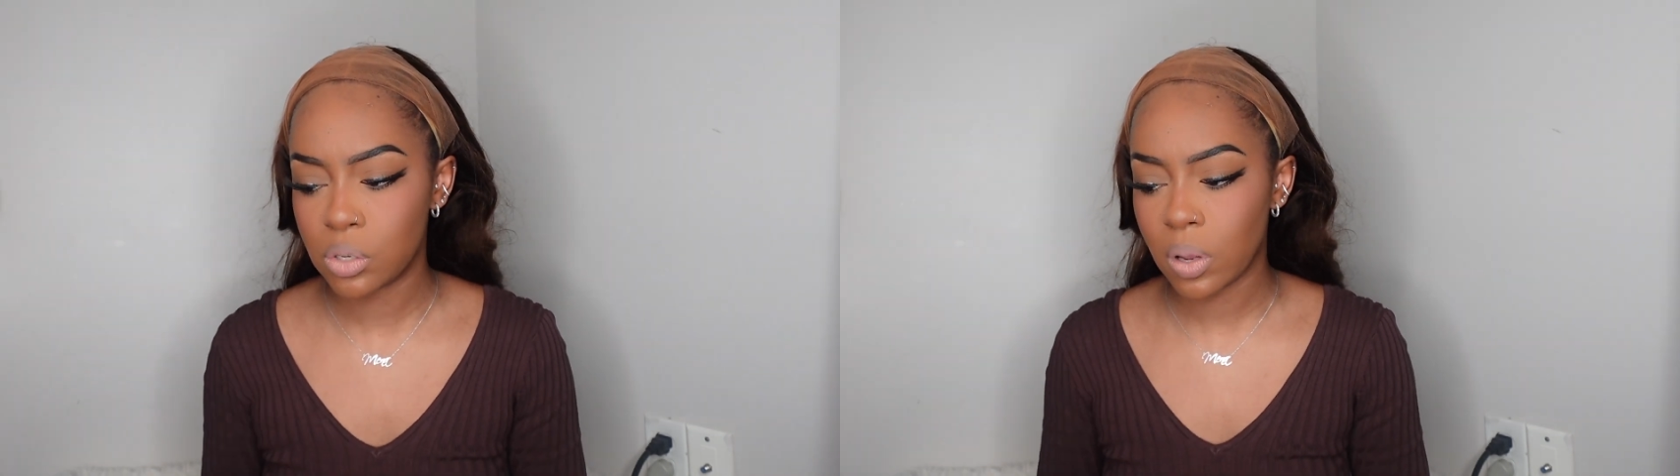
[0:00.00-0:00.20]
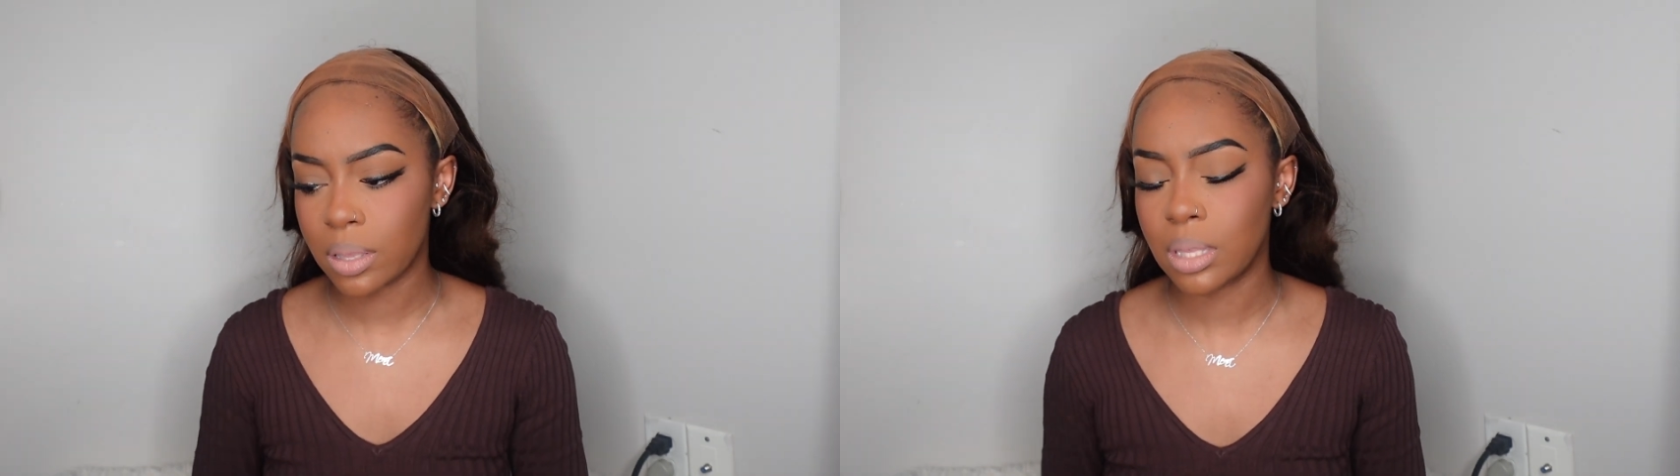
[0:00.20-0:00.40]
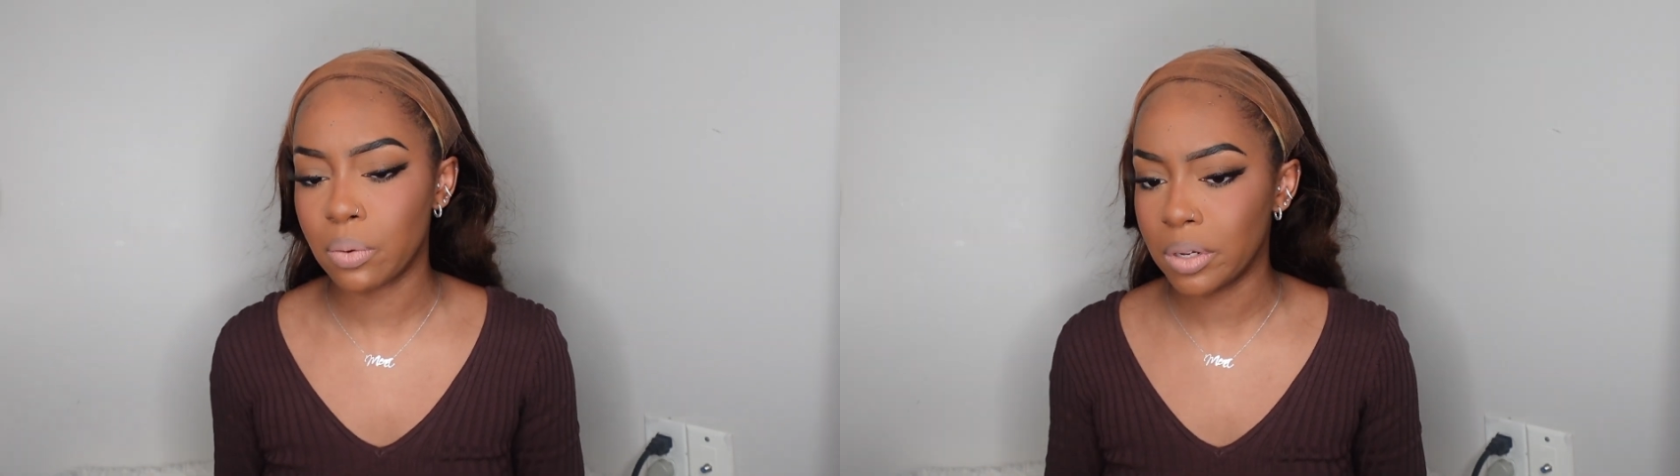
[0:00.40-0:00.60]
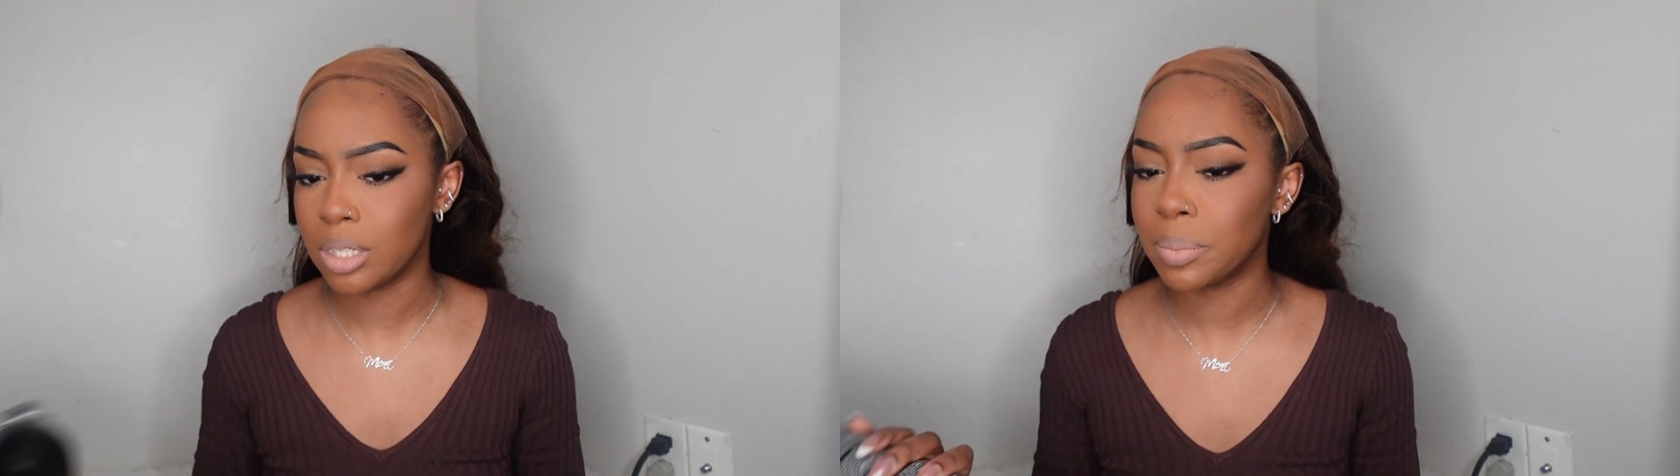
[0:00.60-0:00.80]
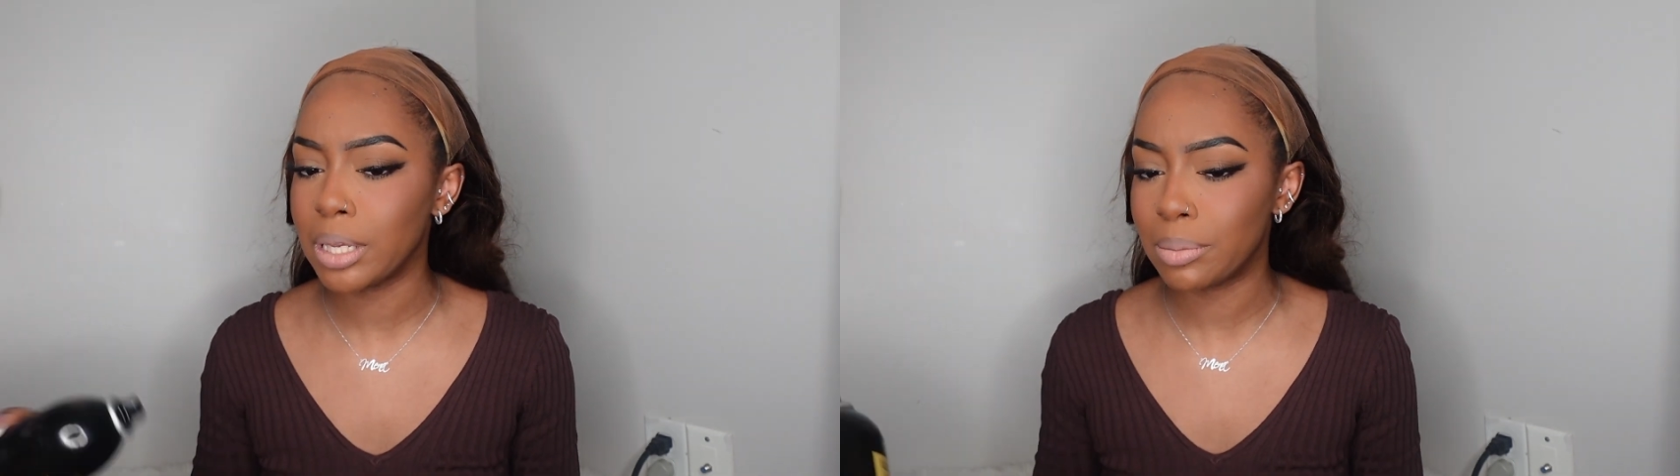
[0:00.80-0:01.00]
so I think we
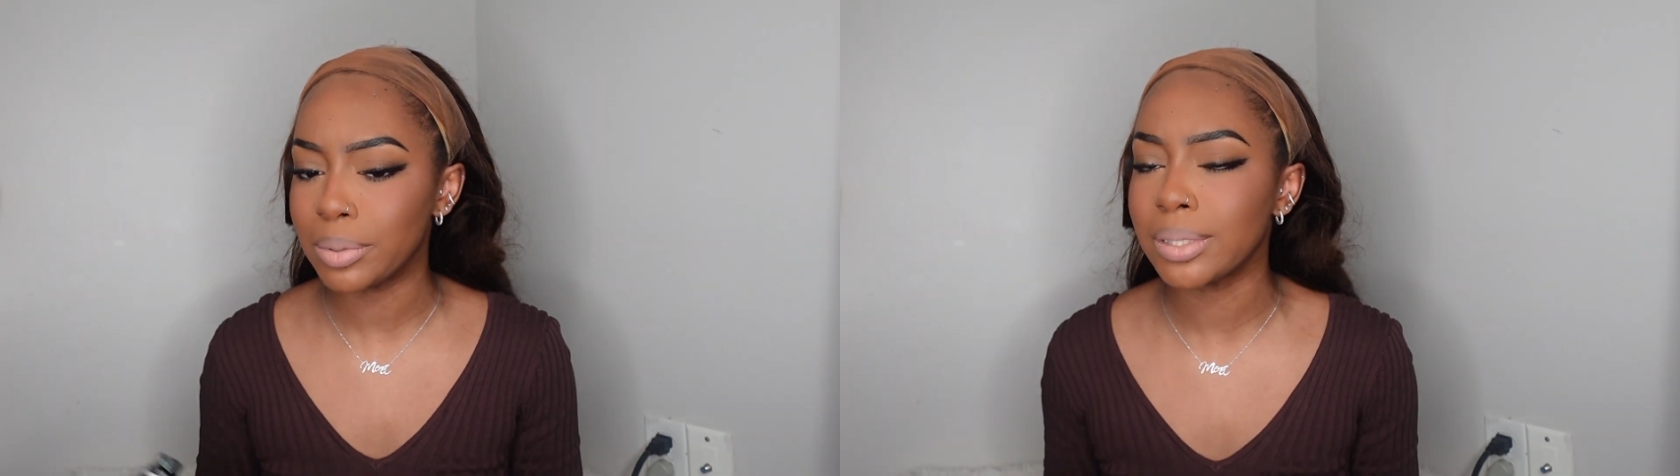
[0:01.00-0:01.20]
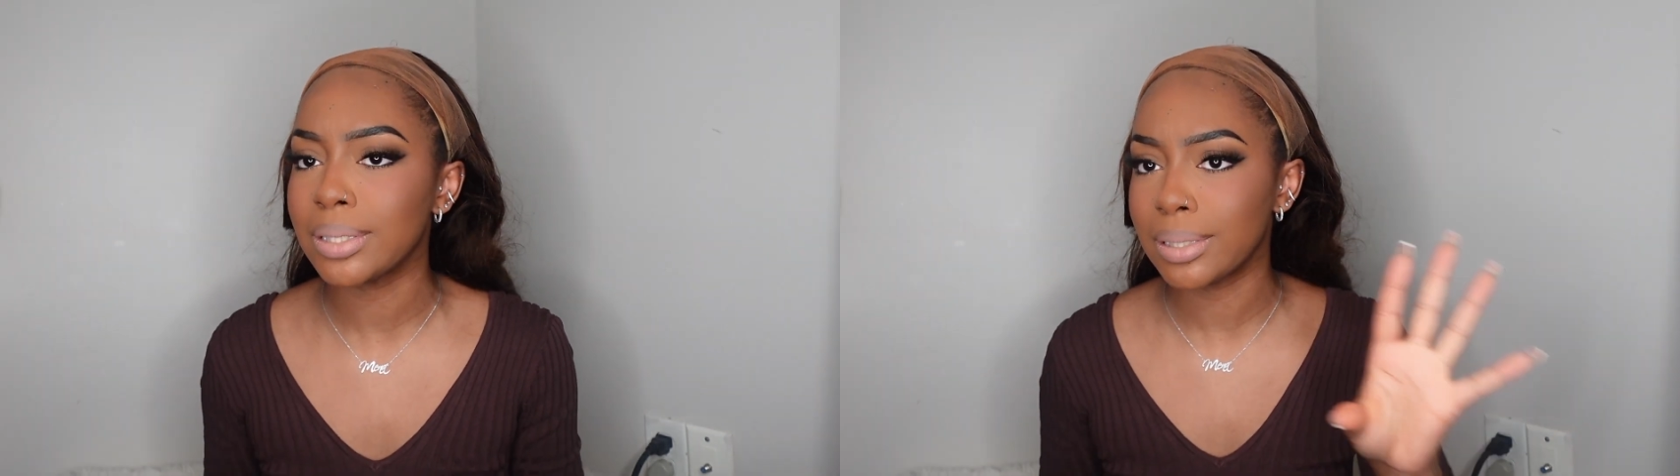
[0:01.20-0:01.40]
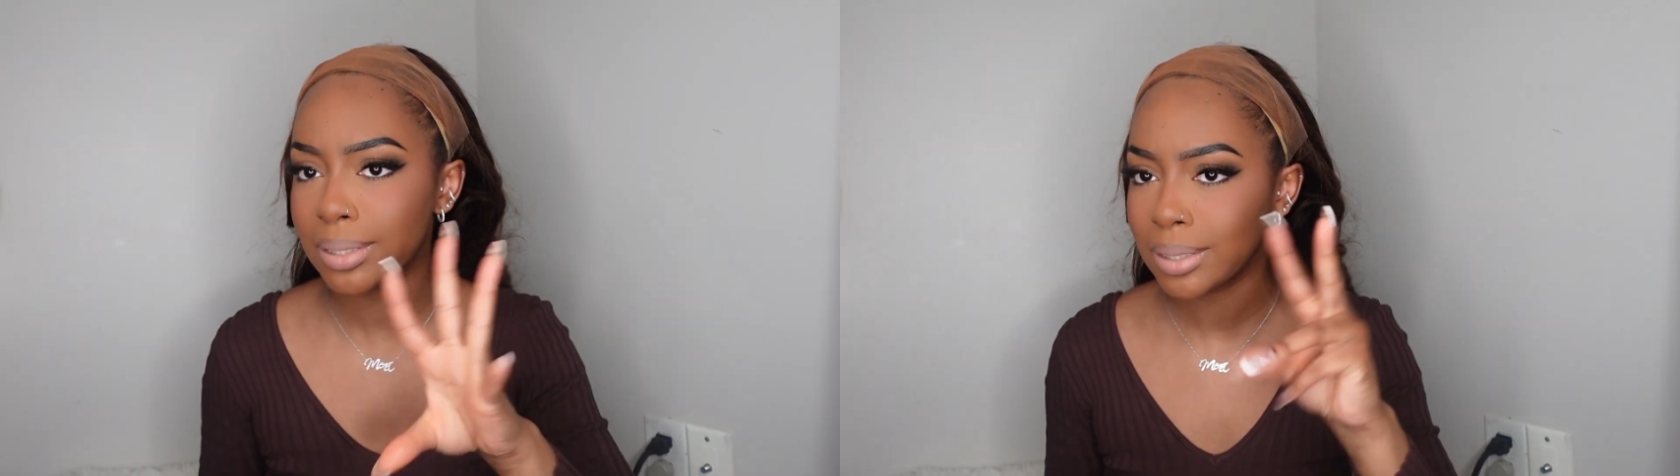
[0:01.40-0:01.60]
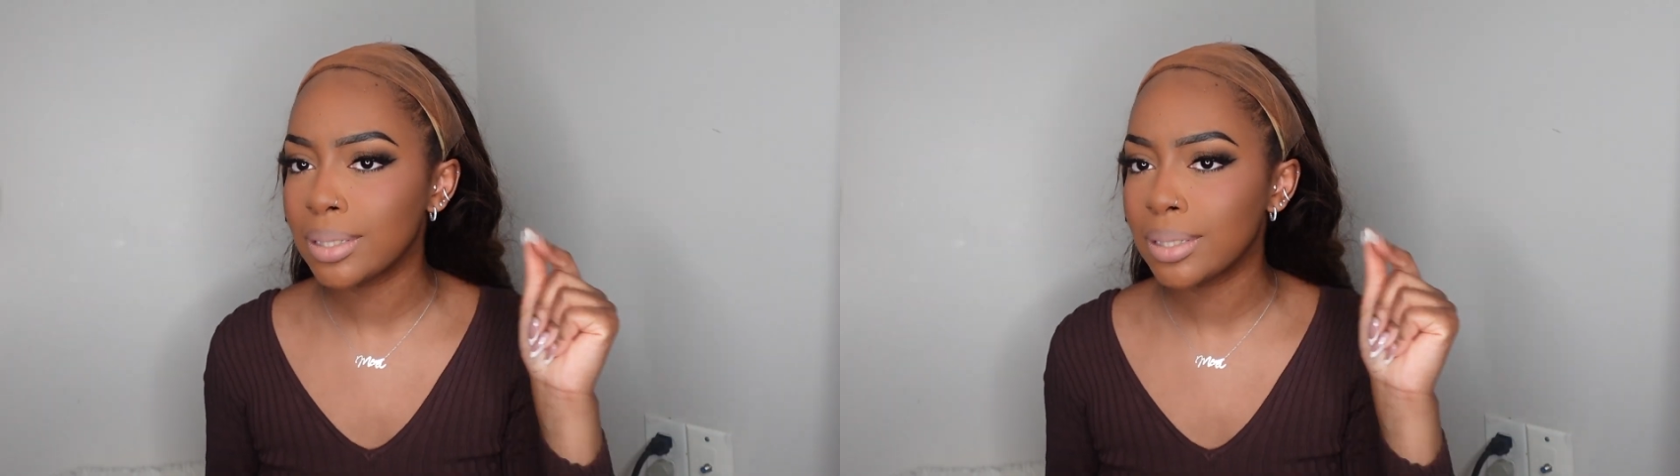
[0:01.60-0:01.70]
should be able to